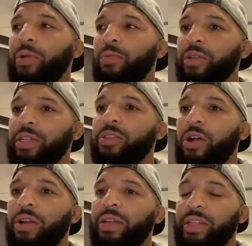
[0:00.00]
when I really
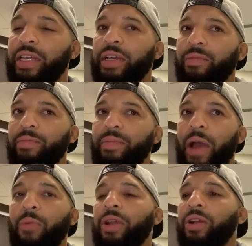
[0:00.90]
started to think,
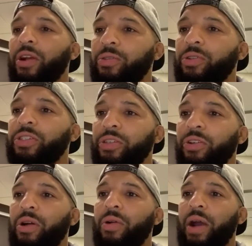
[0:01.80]
I want to coach, you
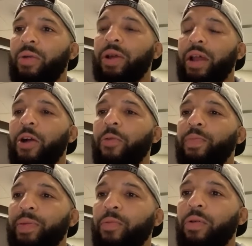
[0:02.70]
know, I want to help
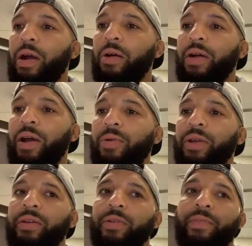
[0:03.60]
people out. I
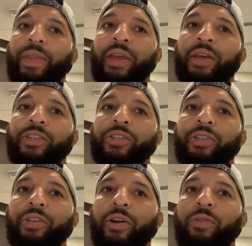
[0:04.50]
want to,
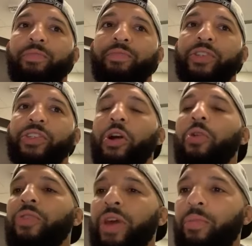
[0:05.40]
you know,
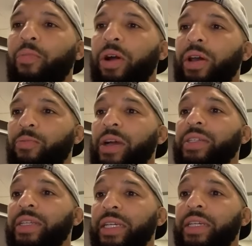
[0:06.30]
show them what
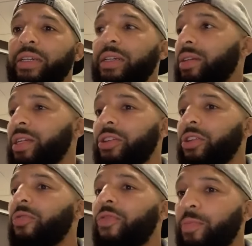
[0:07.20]
wrestling can
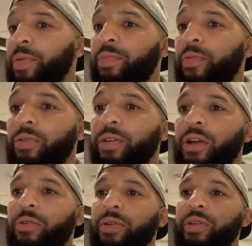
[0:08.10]
do for people, you
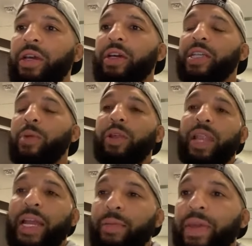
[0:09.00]
know, someone
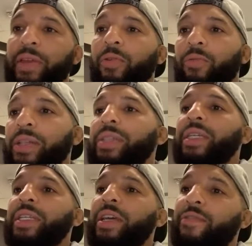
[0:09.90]
like me, what
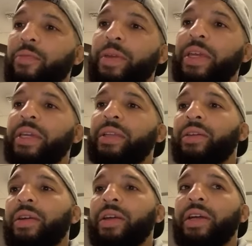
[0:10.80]
wrestling did for me and
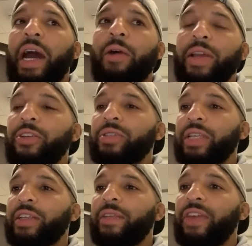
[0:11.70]
how I use it
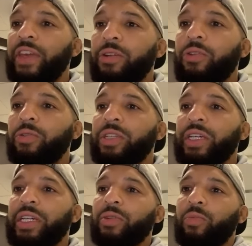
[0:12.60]
as a vehicle to
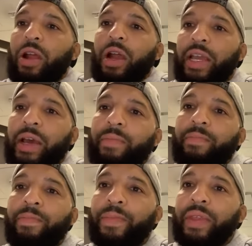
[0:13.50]
get to where I am.